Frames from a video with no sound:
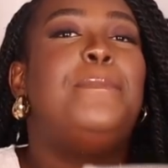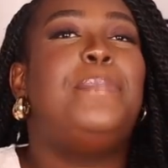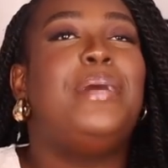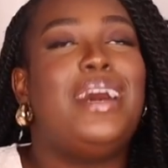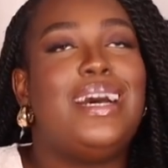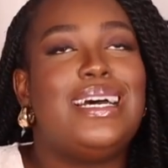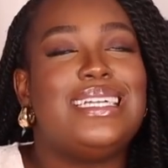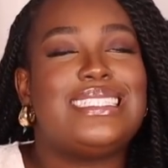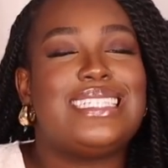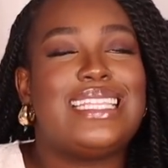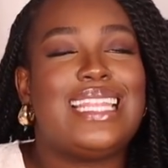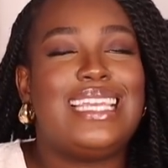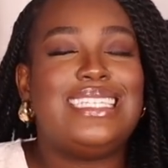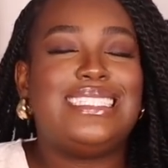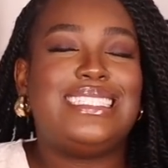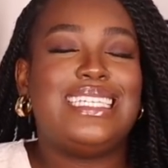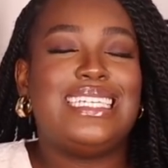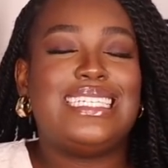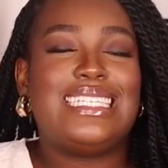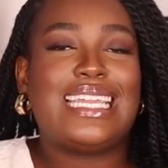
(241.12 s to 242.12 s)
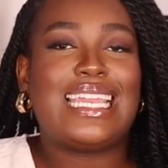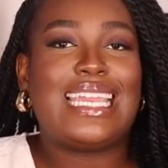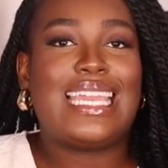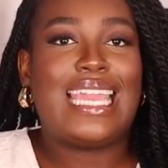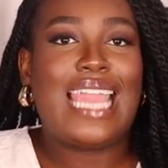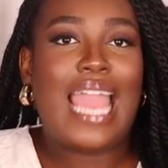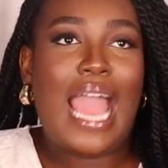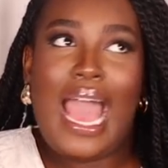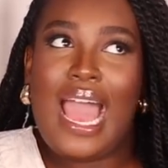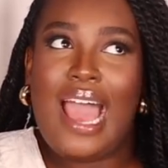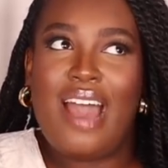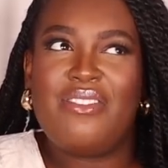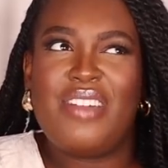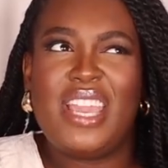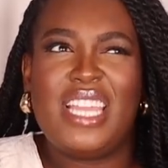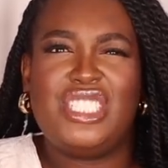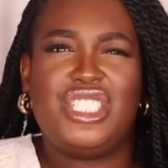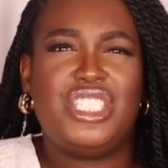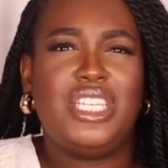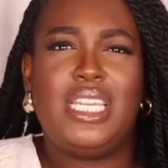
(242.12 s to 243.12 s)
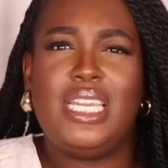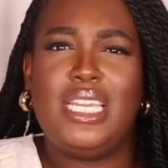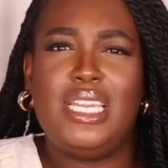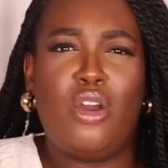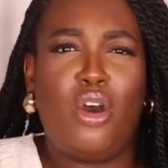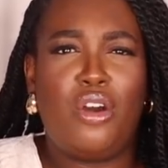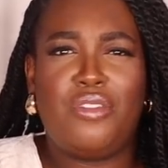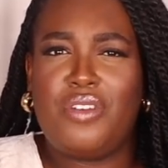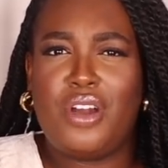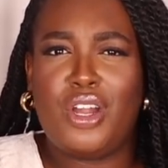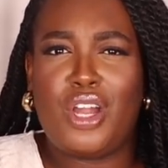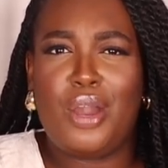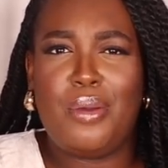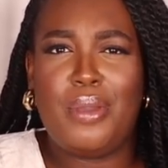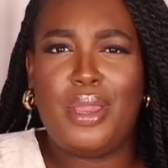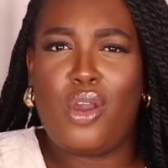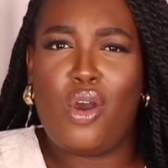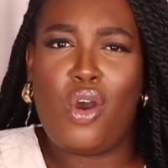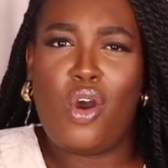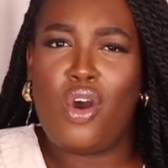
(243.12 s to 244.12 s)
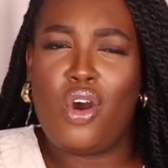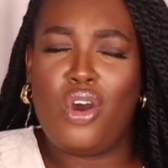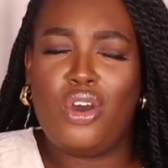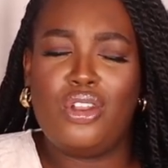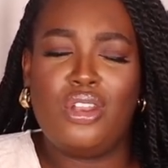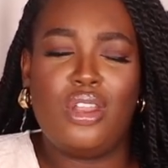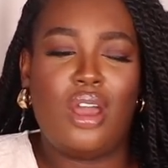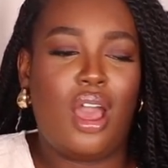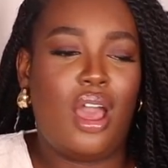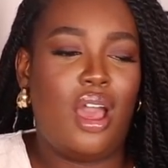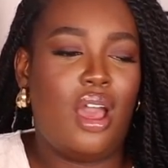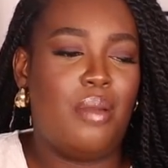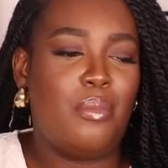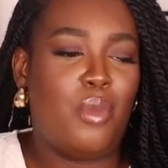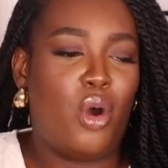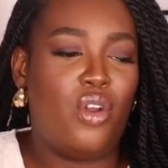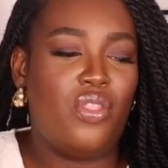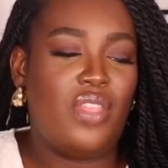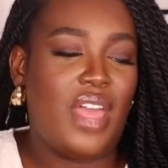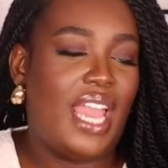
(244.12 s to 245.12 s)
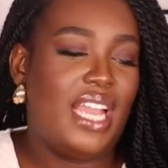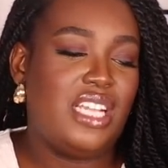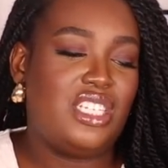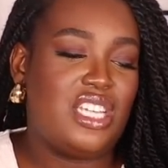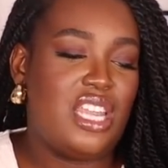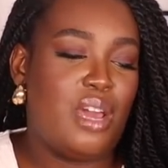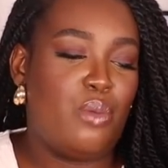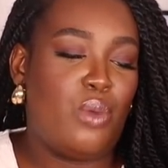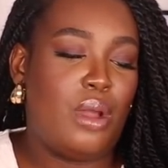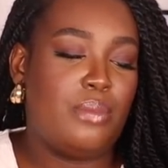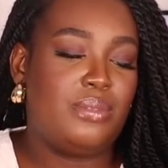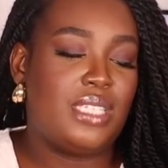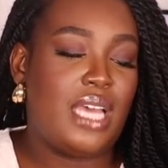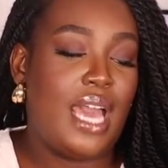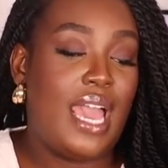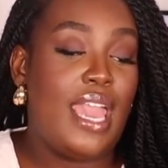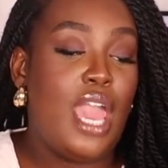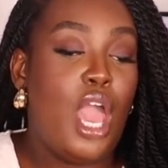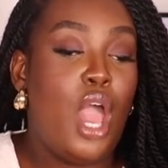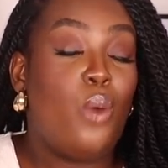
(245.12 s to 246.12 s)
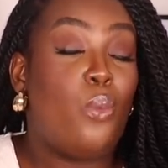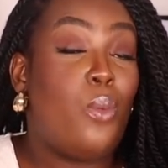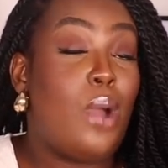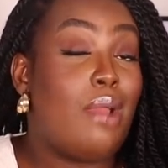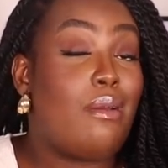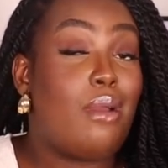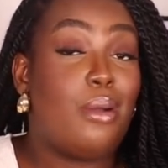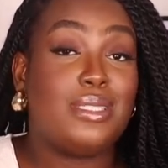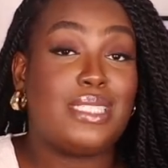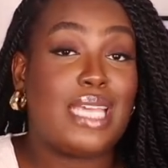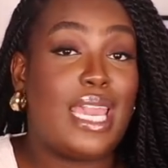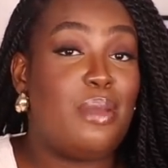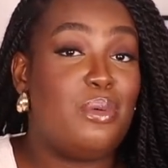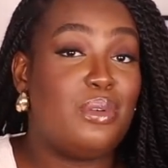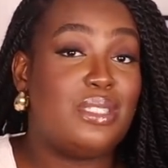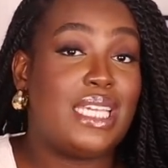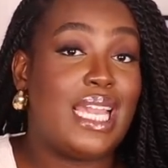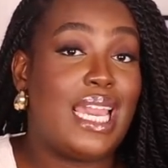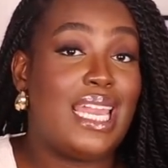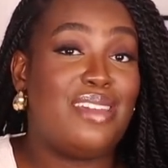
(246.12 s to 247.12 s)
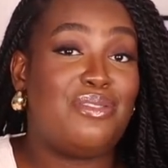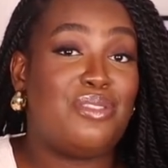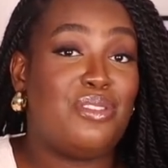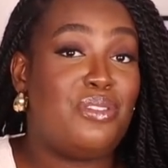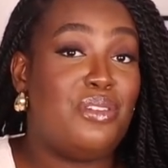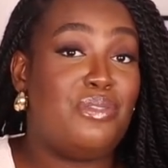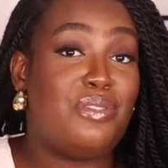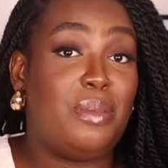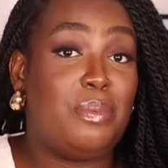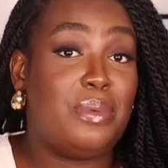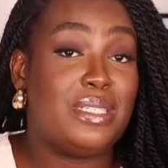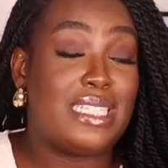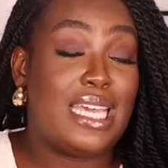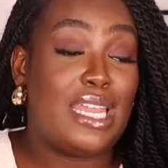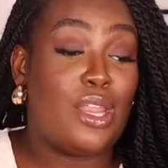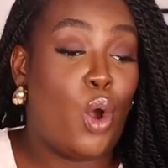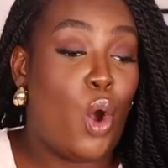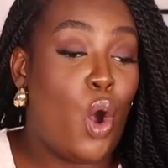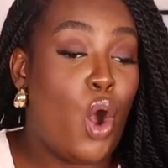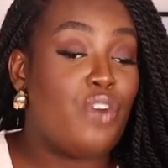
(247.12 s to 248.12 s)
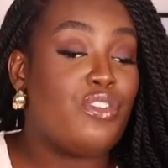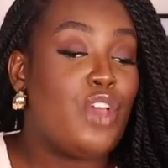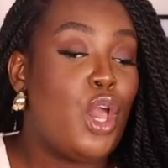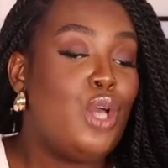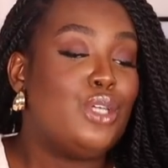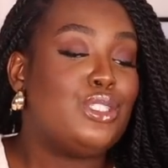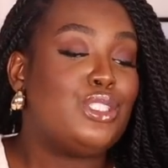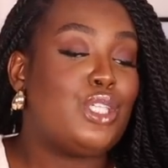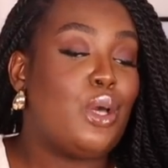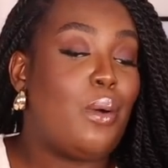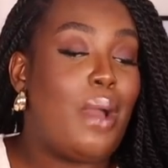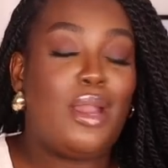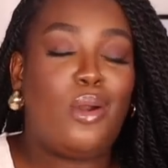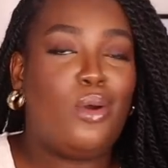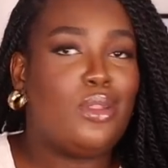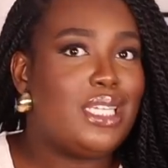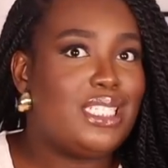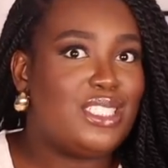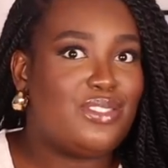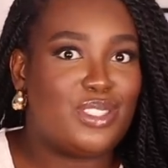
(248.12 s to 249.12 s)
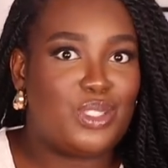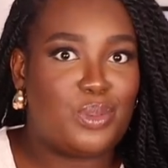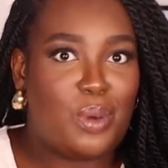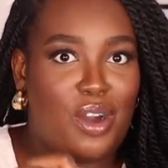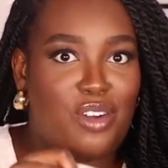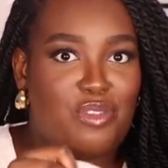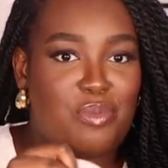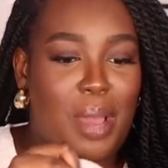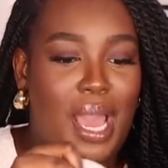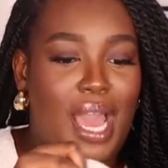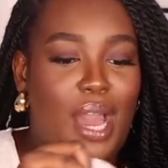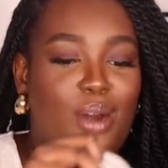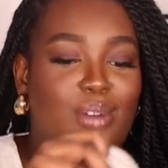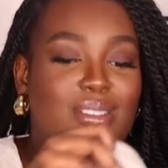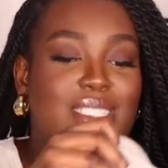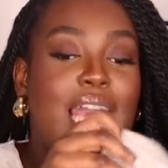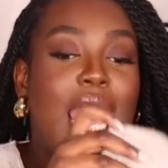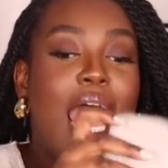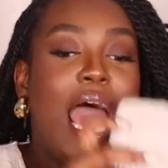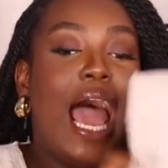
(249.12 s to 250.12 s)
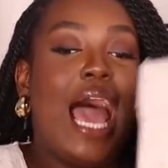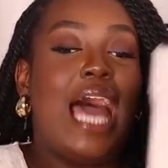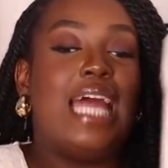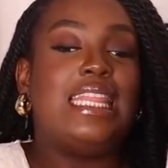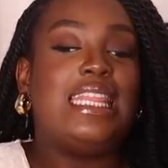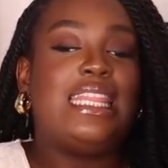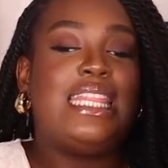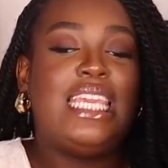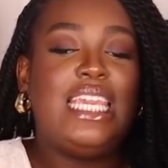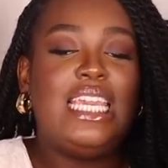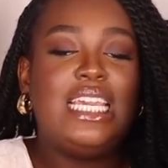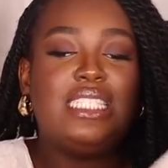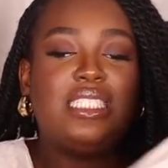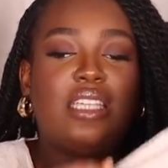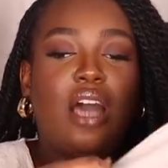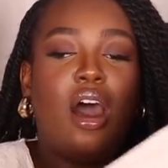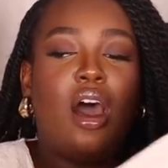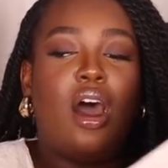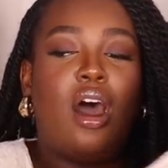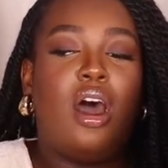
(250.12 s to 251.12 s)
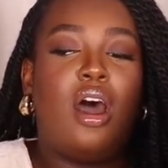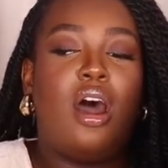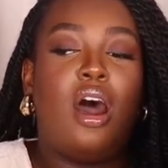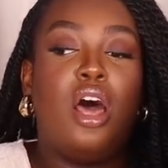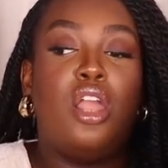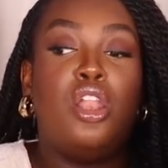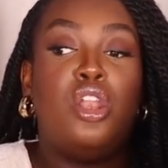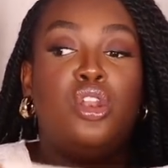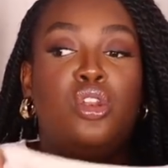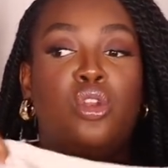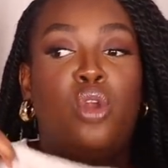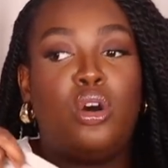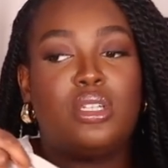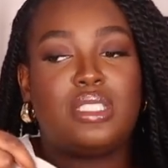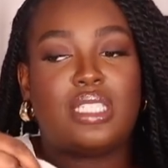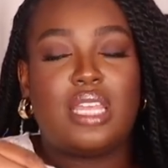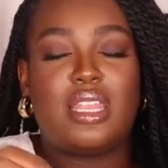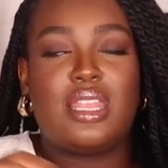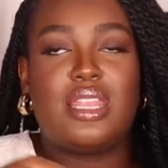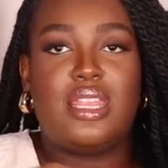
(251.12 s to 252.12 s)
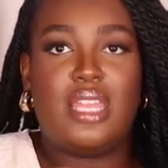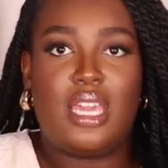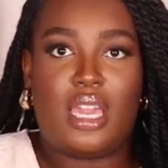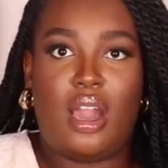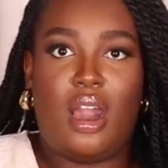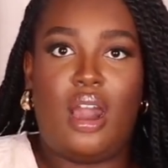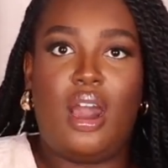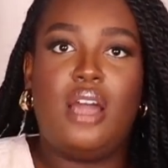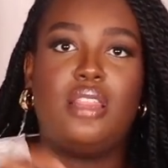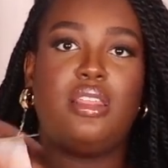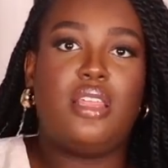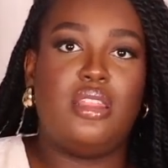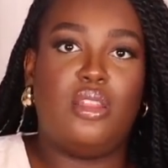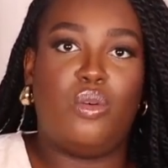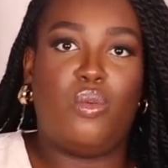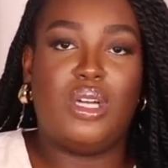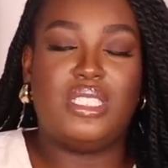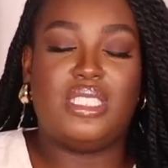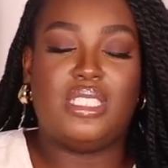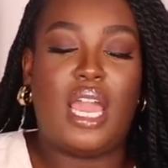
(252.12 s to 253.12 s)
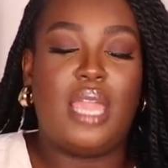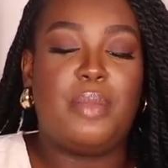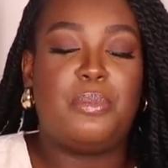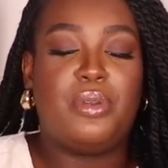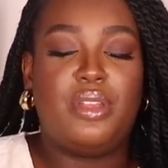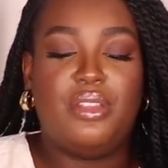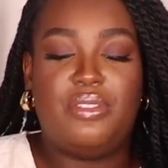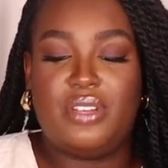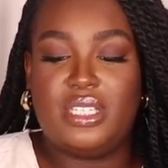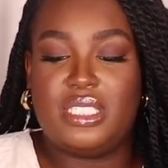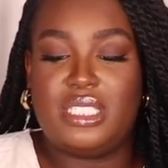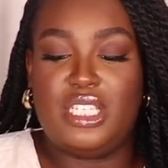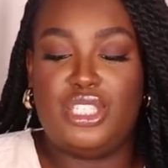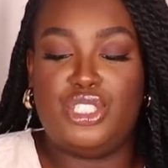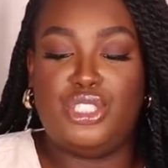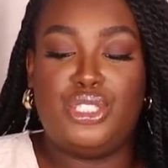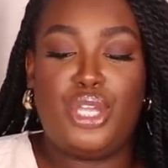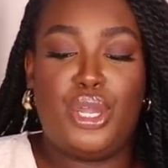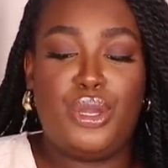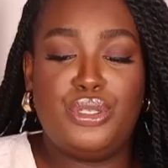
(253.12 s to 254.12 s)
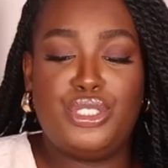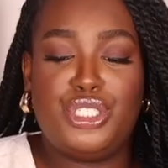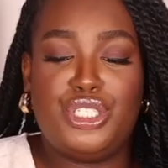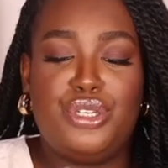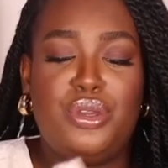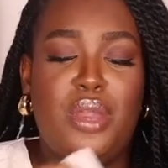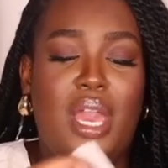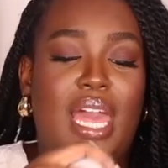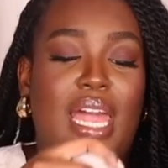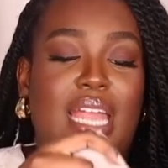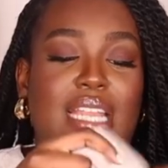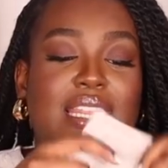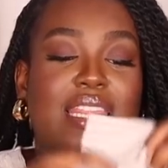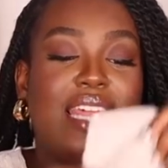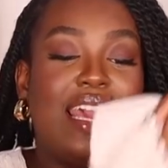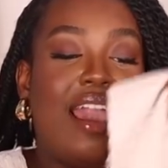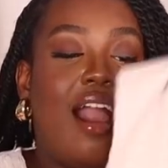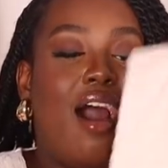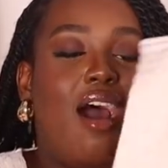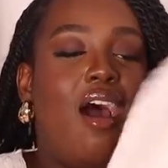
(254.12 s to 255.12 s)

but they did have a cheeky offer going on um, on the H&M website where I was able to get it for 50% off. So I got these for 12 pounds and these are a lot thicker than the ones that I previously showed you and they